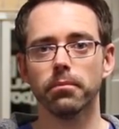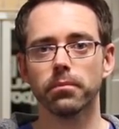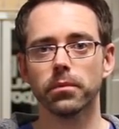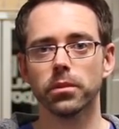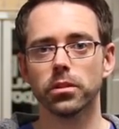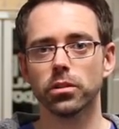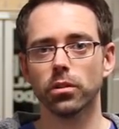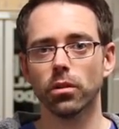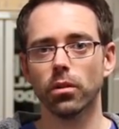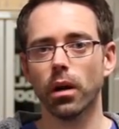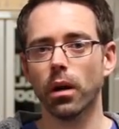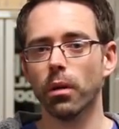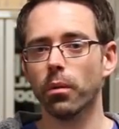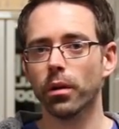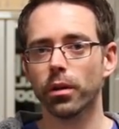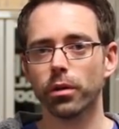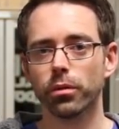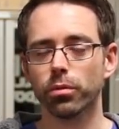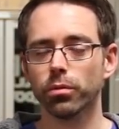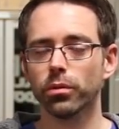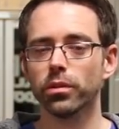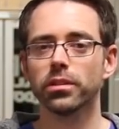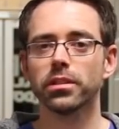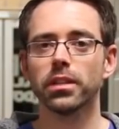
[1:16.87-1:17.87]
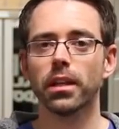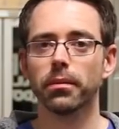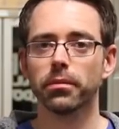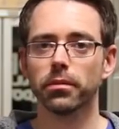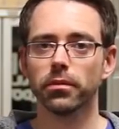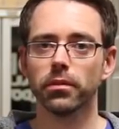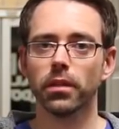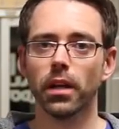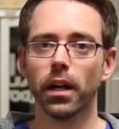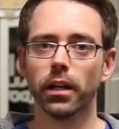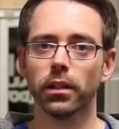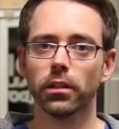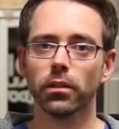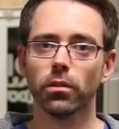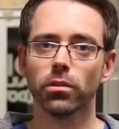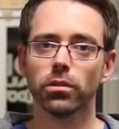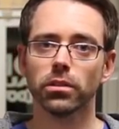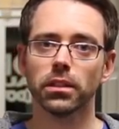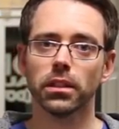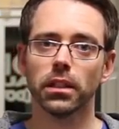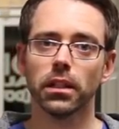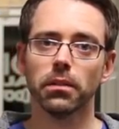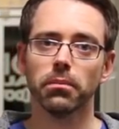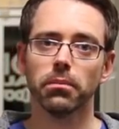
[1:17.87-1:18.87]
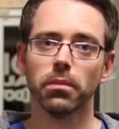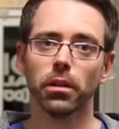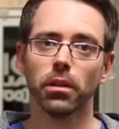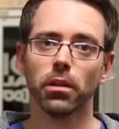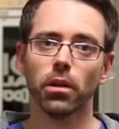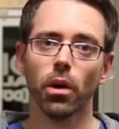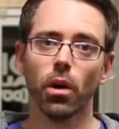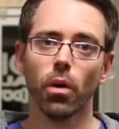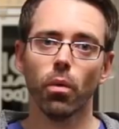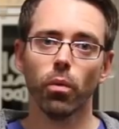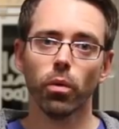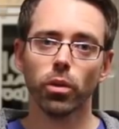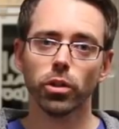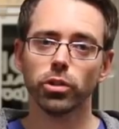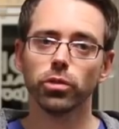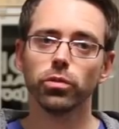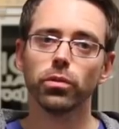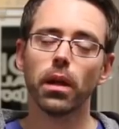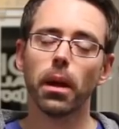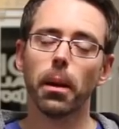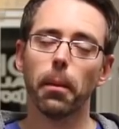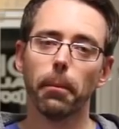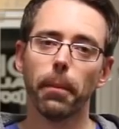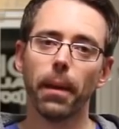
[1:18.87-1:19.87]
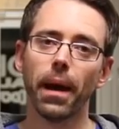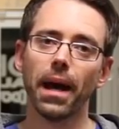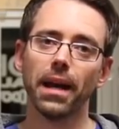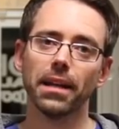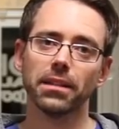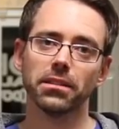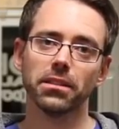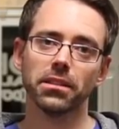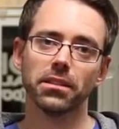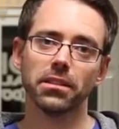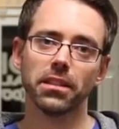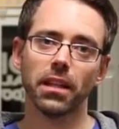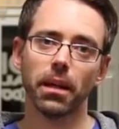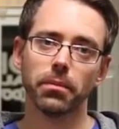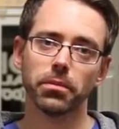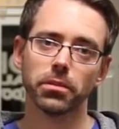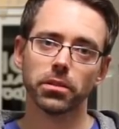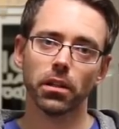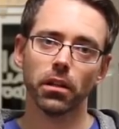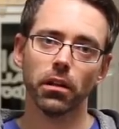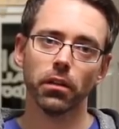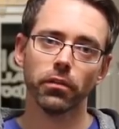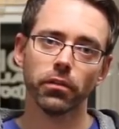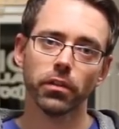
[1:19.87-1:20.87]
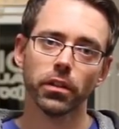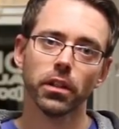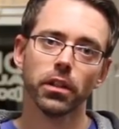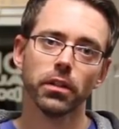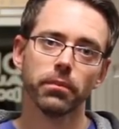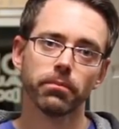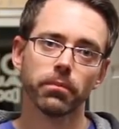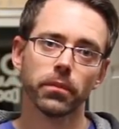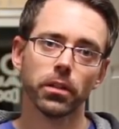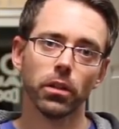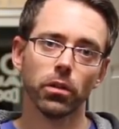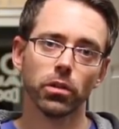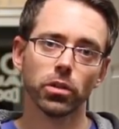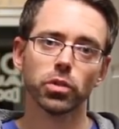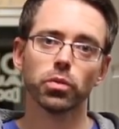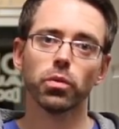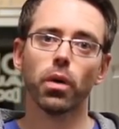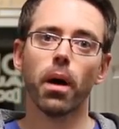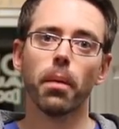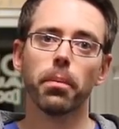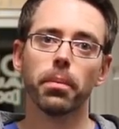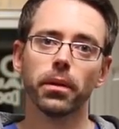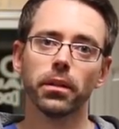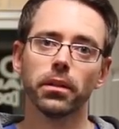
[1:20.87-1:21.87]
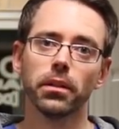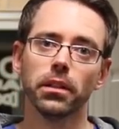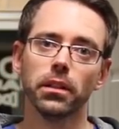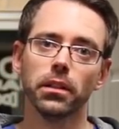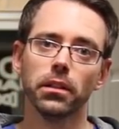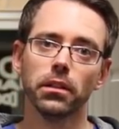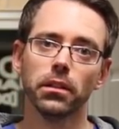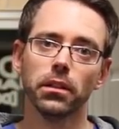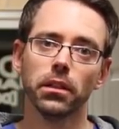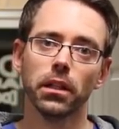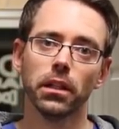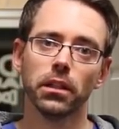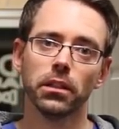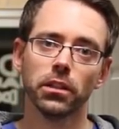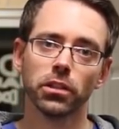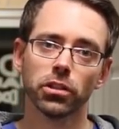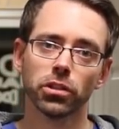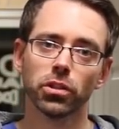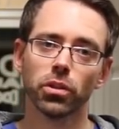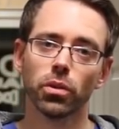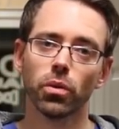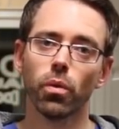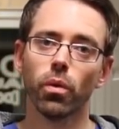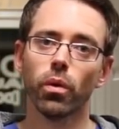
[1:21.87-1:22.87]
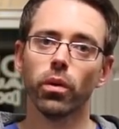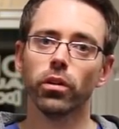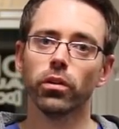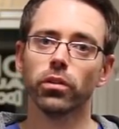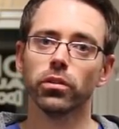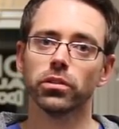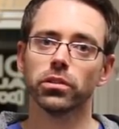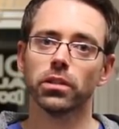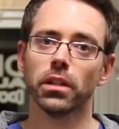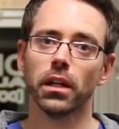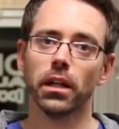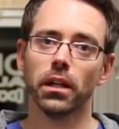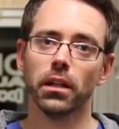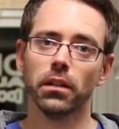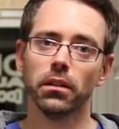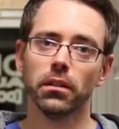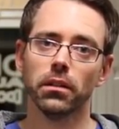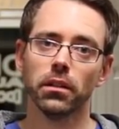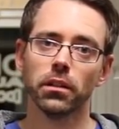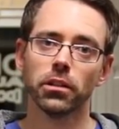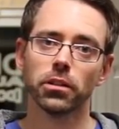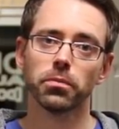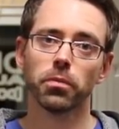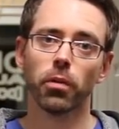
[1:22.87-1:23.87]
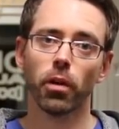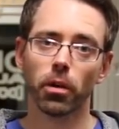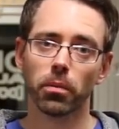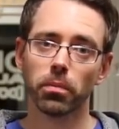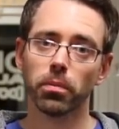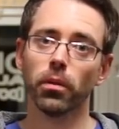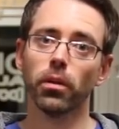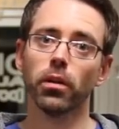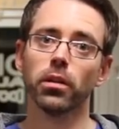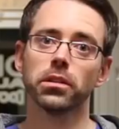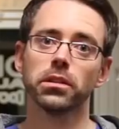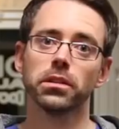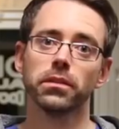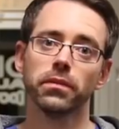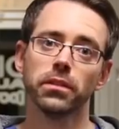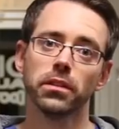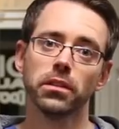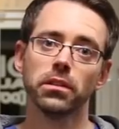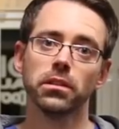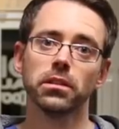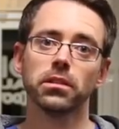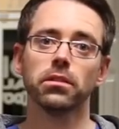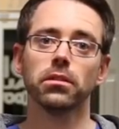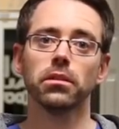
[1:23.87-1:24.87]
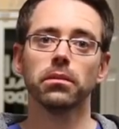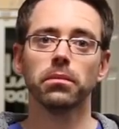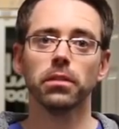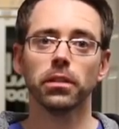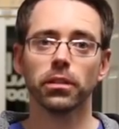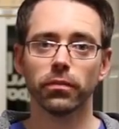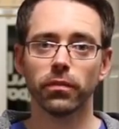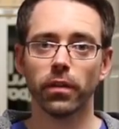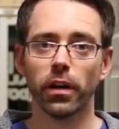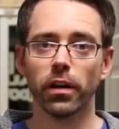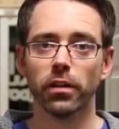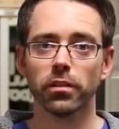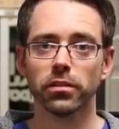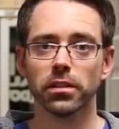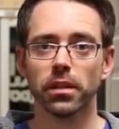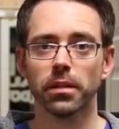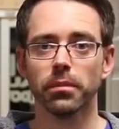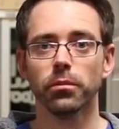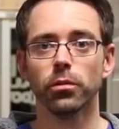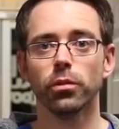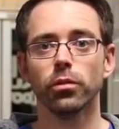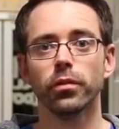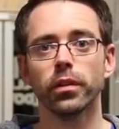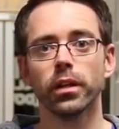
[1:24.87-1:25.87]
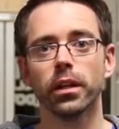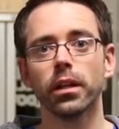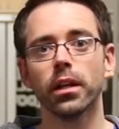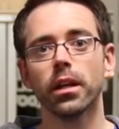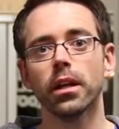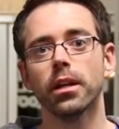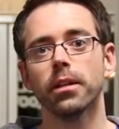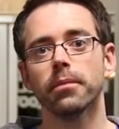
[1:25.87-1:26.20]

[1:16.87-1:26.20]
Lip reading: so I went through the steps of diagnosing it, but once you get past the steps of swapping the ignition coils and the spark plugs if the misfire is not moving,